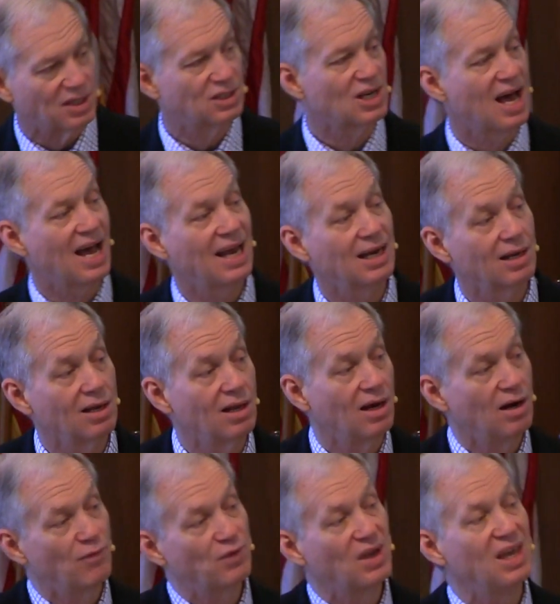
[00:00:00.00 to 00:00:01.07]
the title
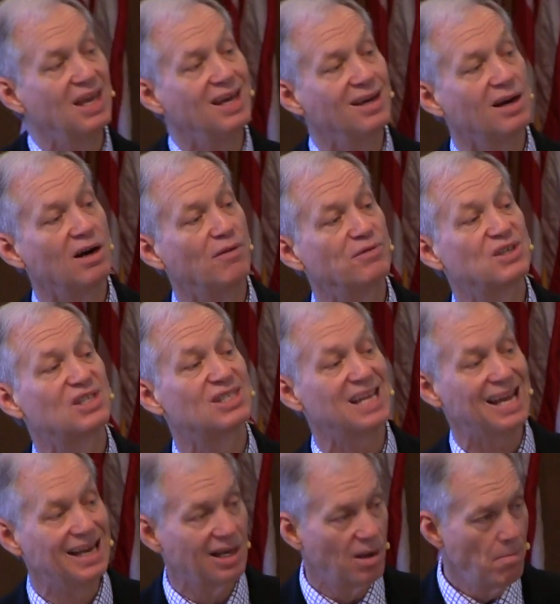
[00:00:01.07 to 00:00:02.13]
of king of
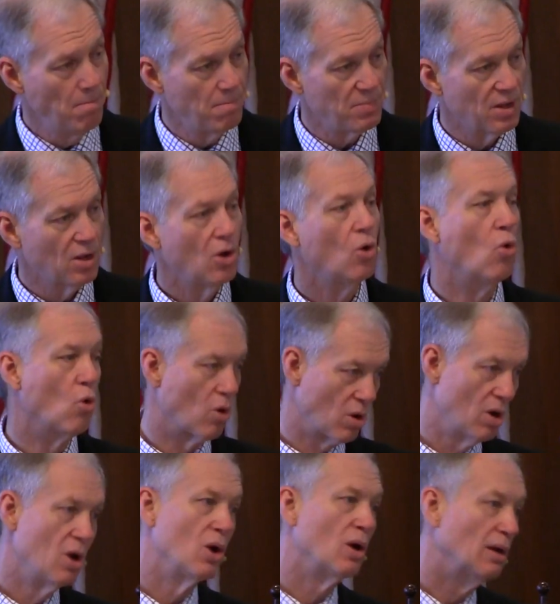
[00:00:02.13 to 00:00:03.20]
Salem, or
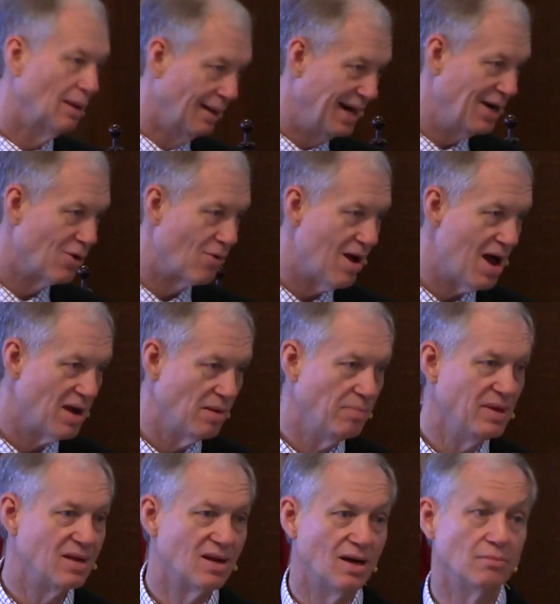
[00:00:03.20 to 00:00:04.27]
later on it
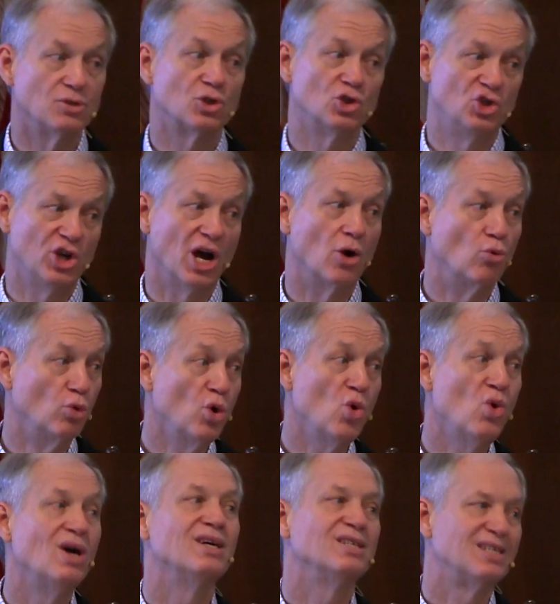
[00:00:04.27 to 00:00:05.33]
becomes
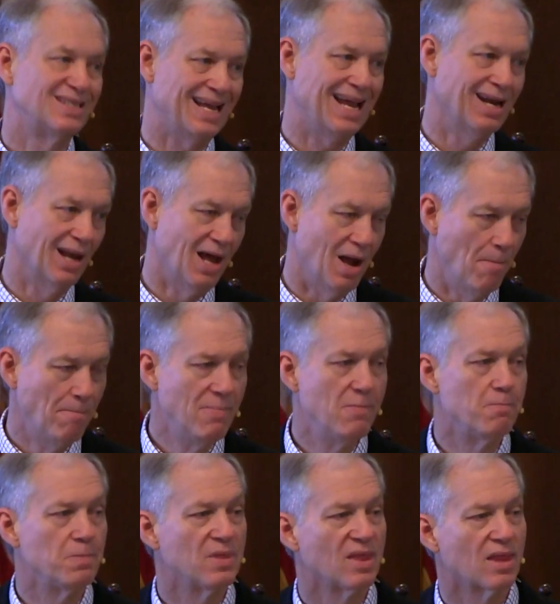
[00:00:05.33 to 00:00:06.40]
Jerusalem.
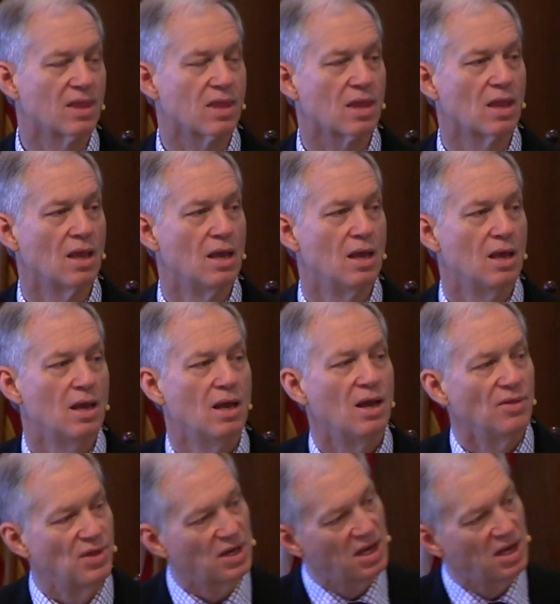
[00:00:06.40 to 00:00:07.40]
The